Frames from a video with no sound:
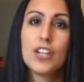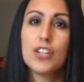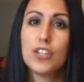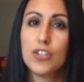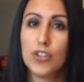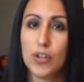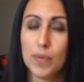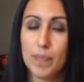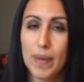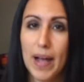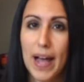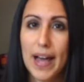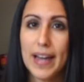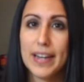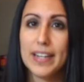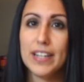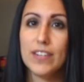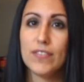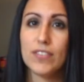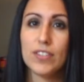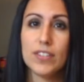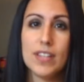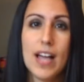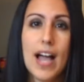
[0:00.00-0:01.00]
your
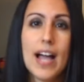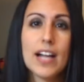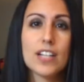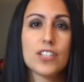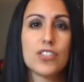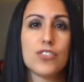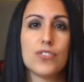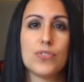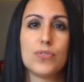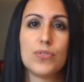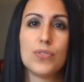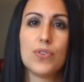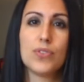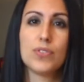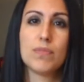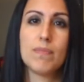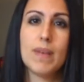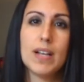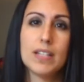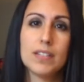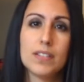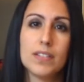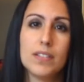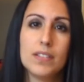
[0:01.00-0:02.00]
body, relax through those
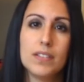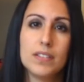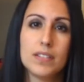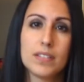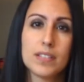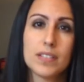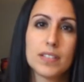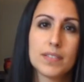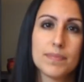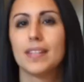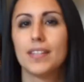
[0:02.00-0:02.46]
muscles.